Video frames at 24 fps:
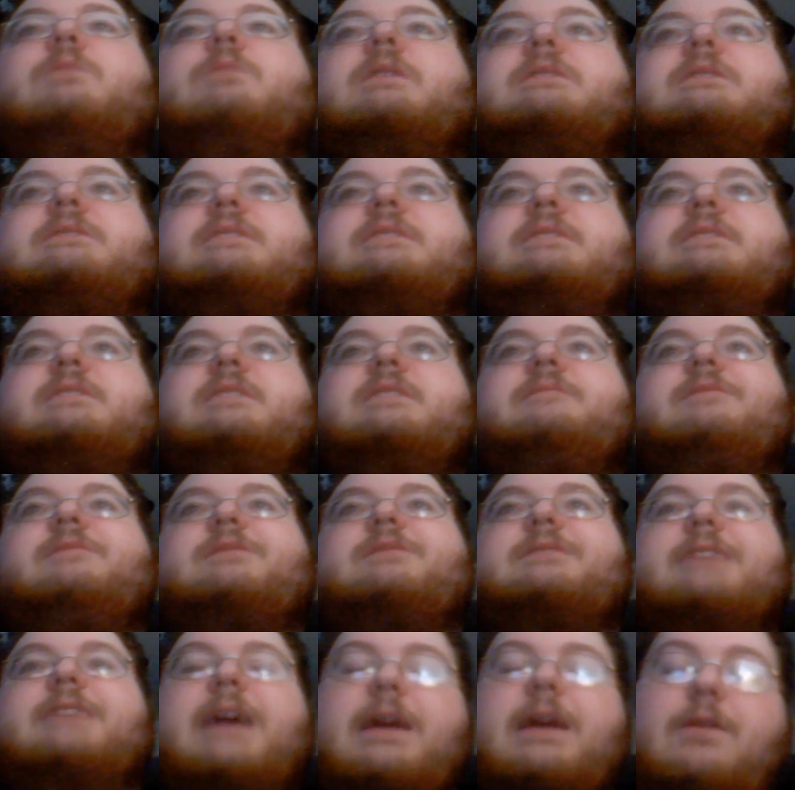the Divas
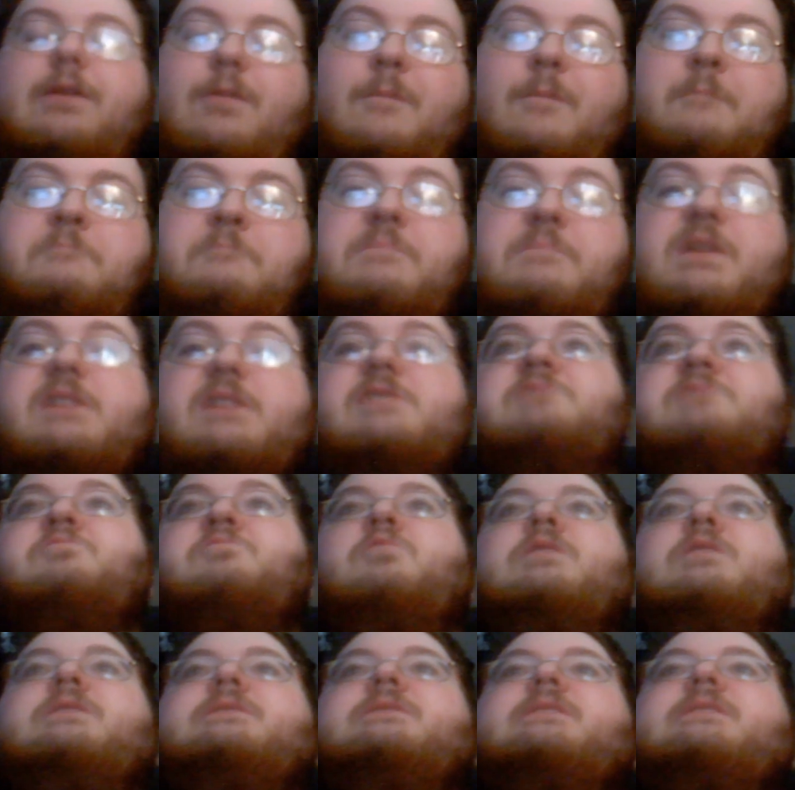title. Miz
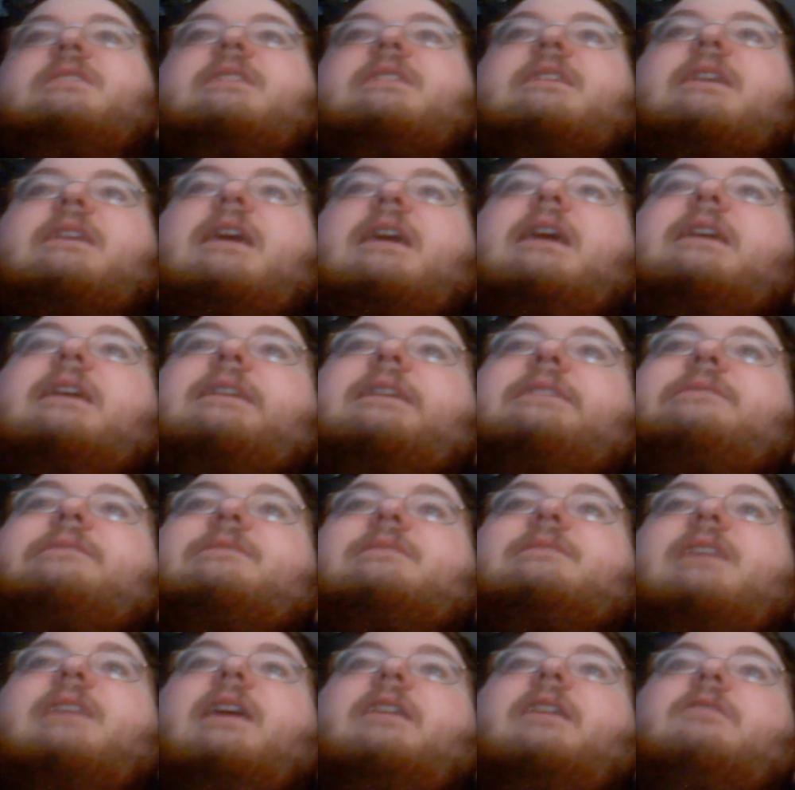wins the Intercontinental title.